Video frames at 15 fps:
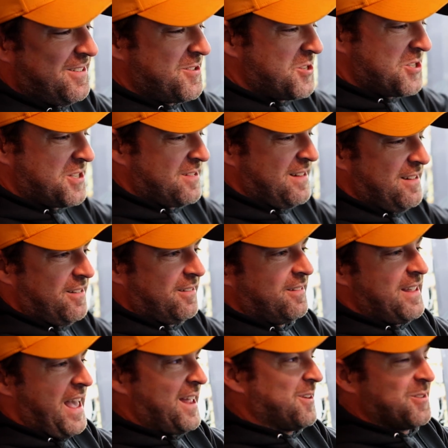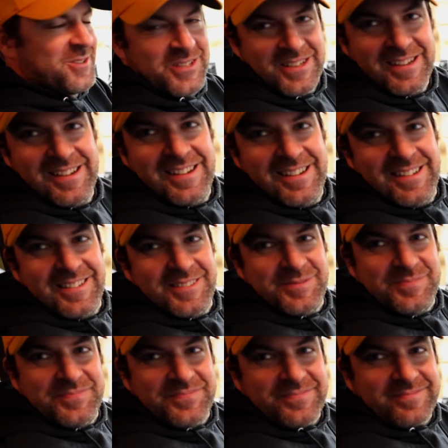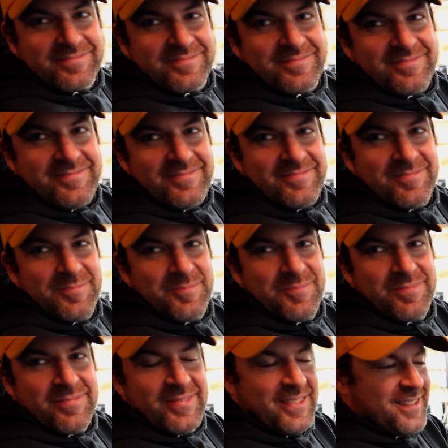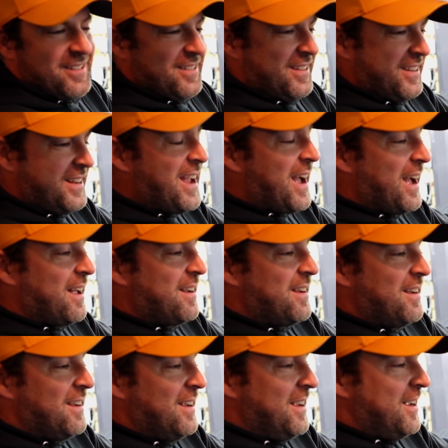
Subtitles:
I don't do performance modifications on my SUV.